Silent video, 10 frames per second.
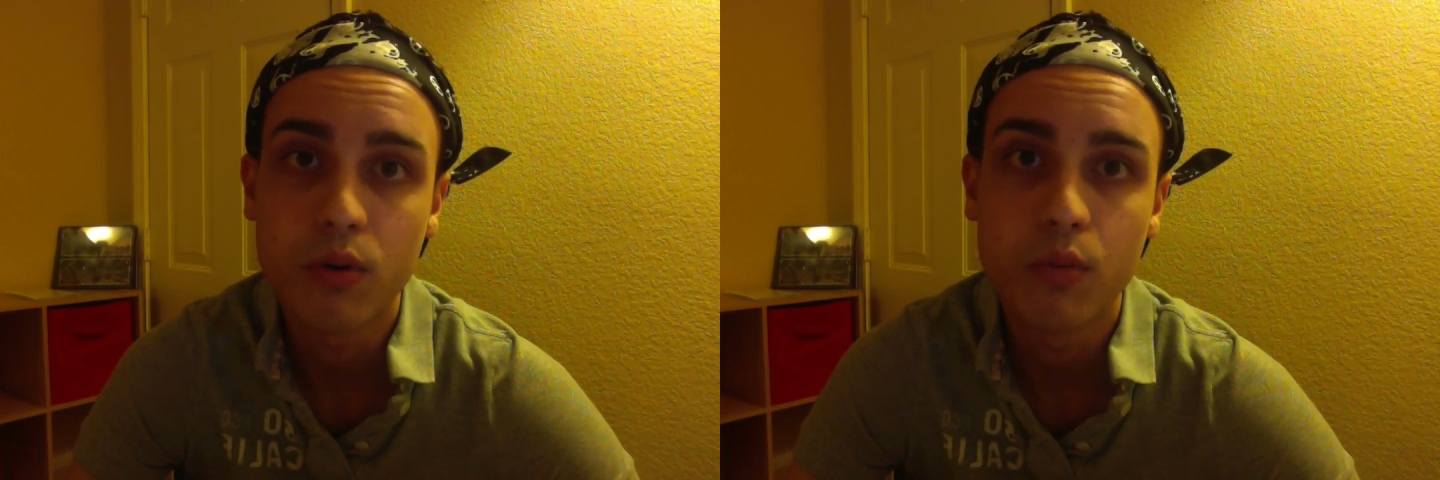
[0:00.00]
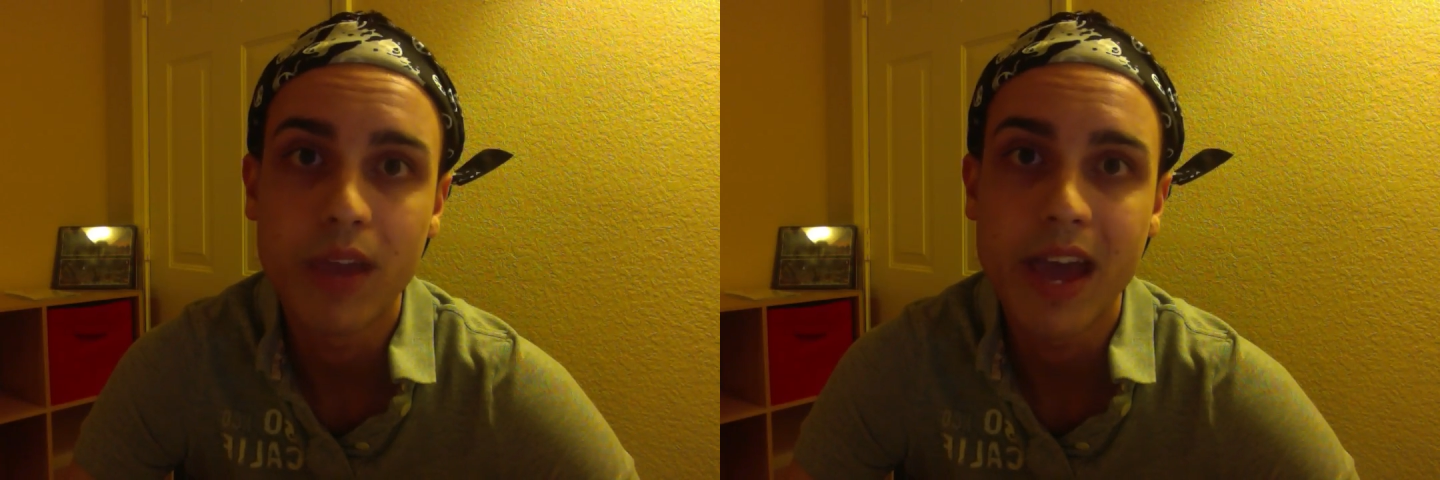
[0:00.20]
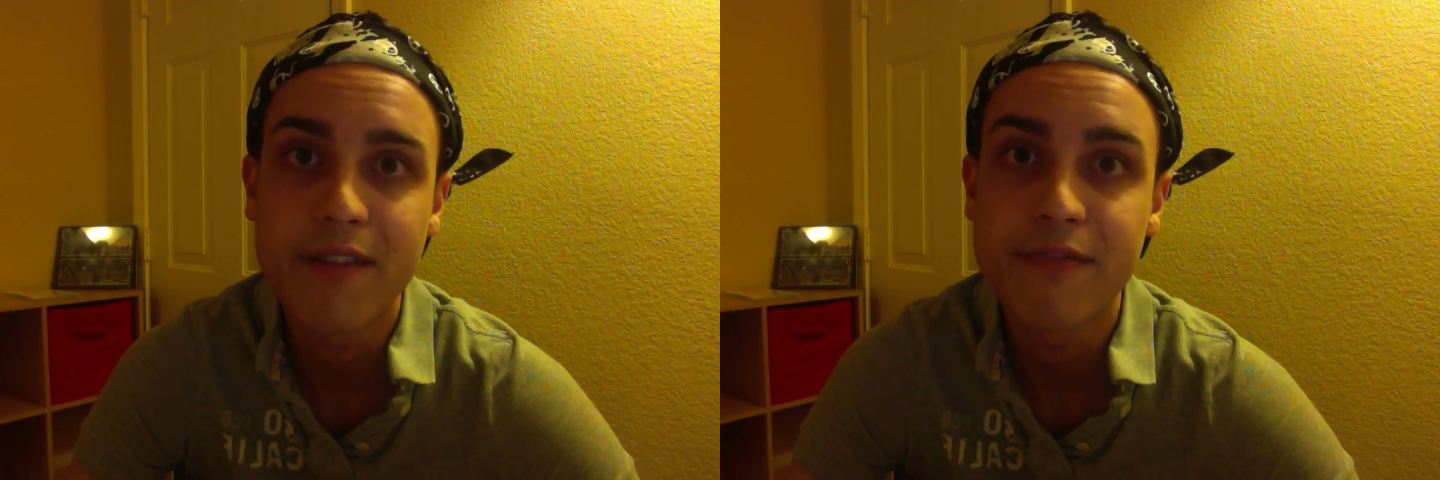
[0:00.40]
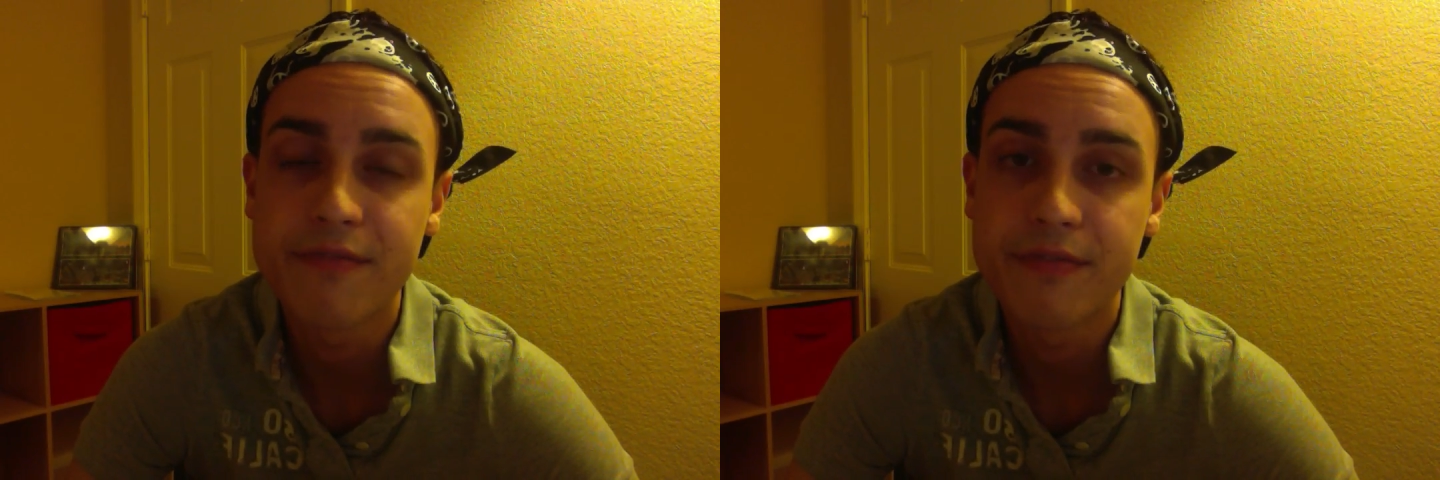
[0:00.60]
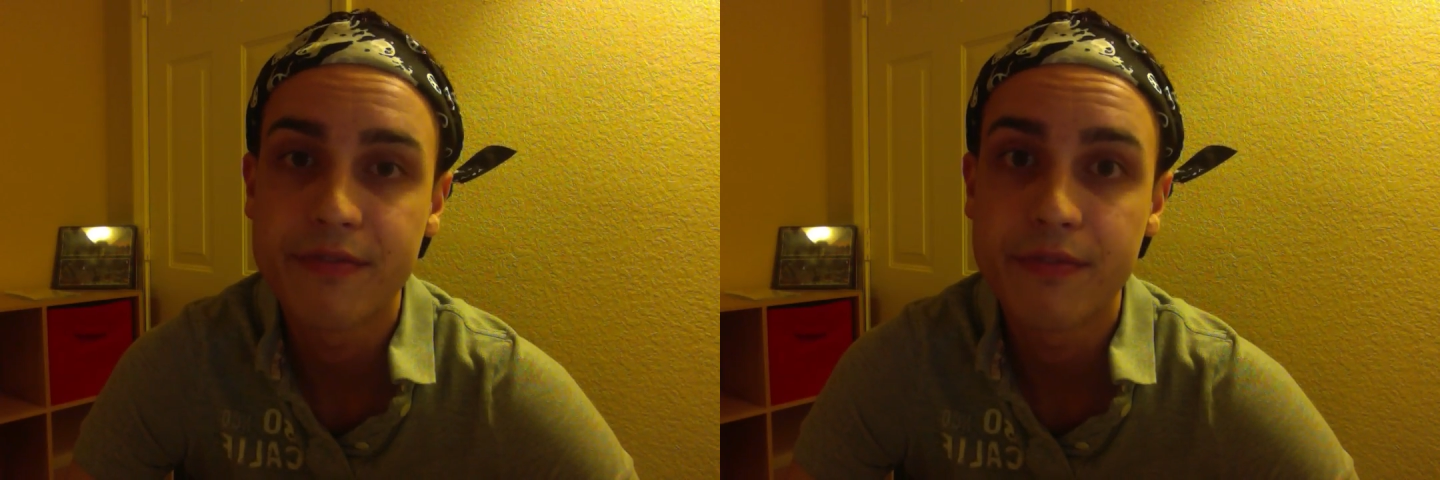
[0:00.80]
We have
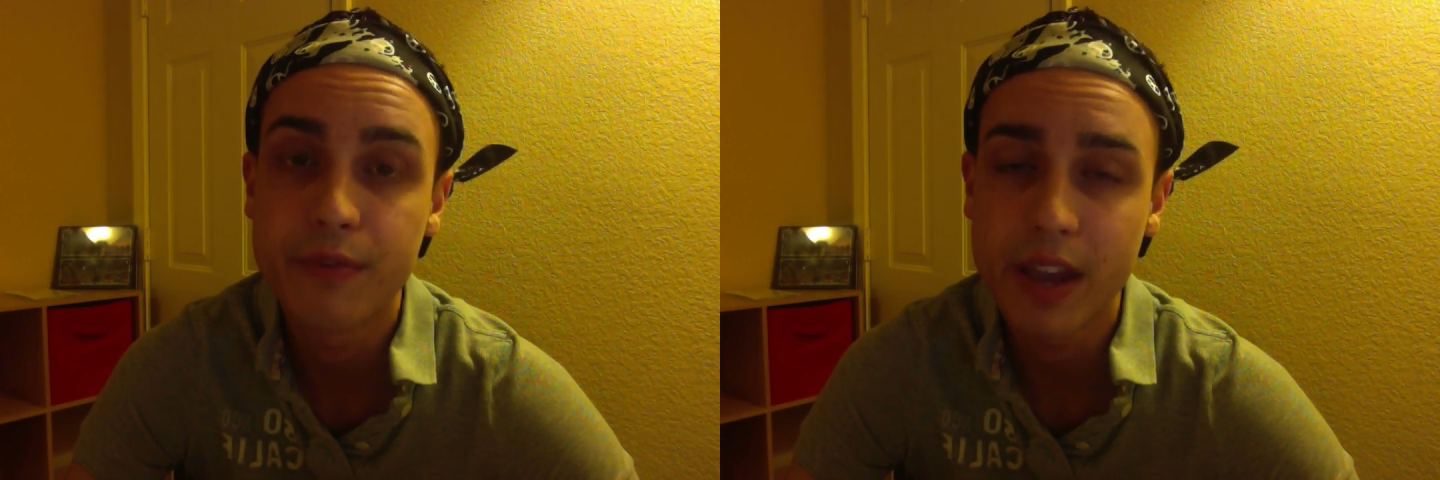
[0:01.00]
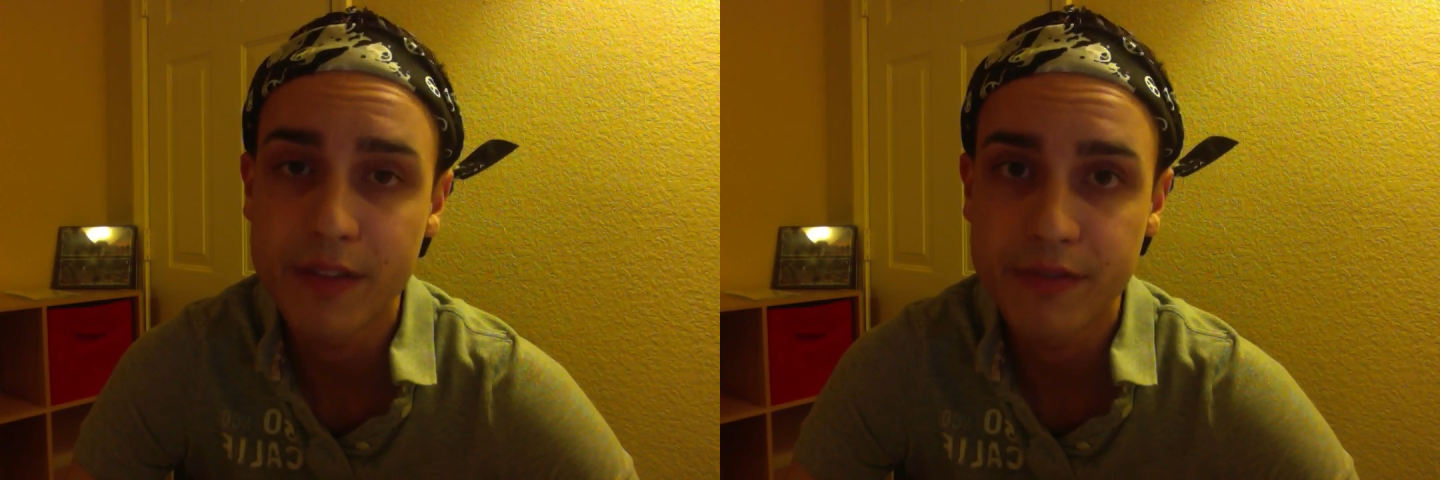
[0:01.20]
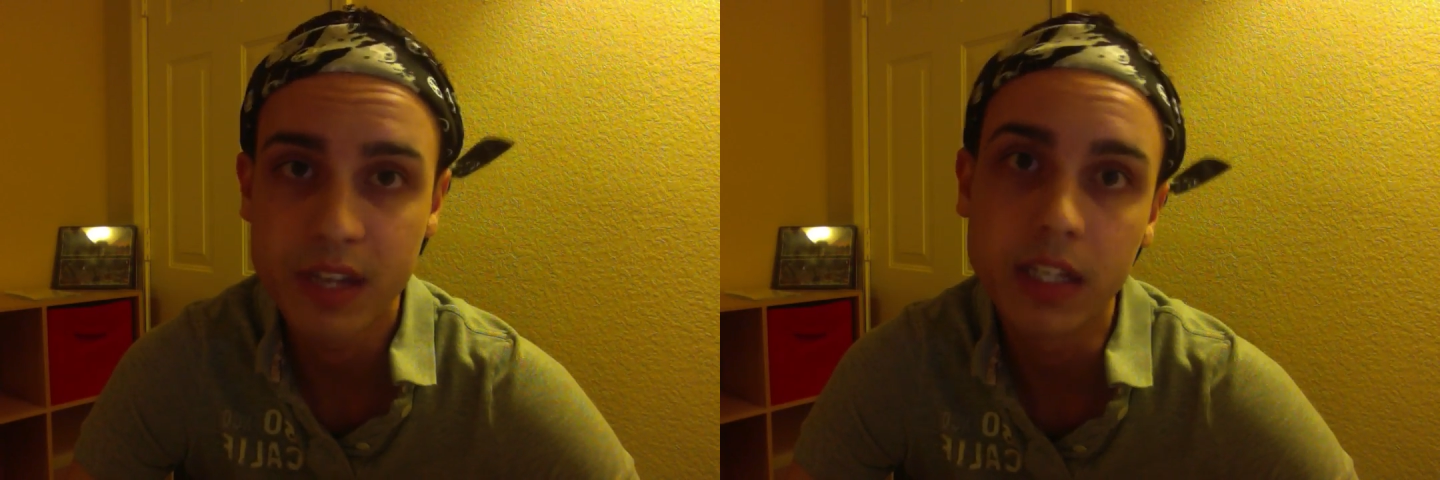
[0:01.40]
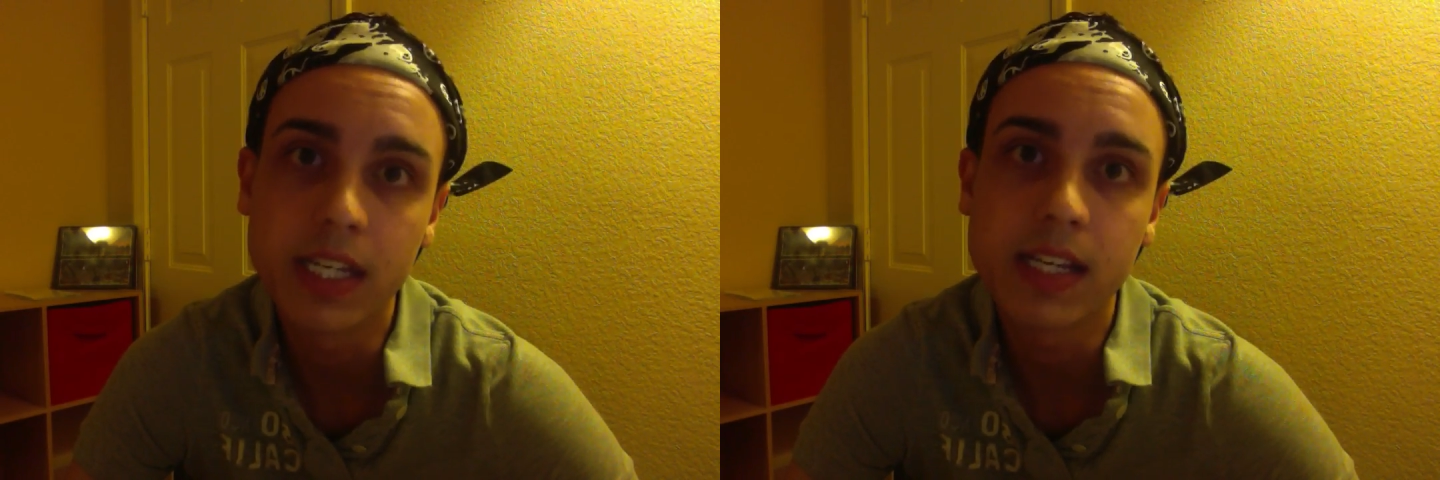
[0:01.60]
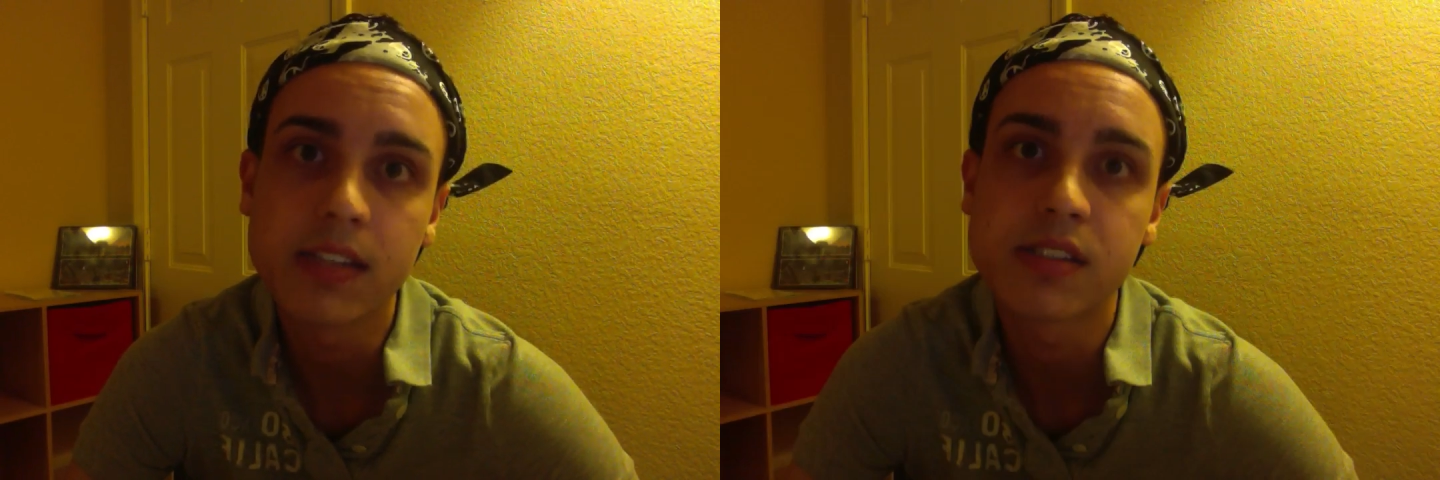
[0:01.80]

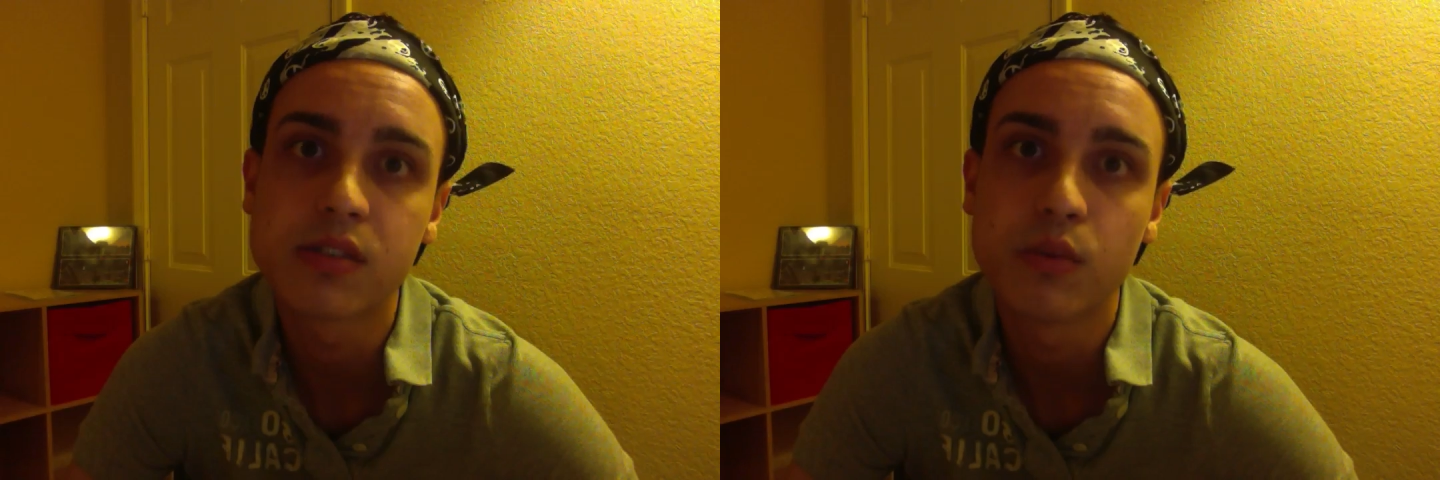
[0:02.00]
feelings,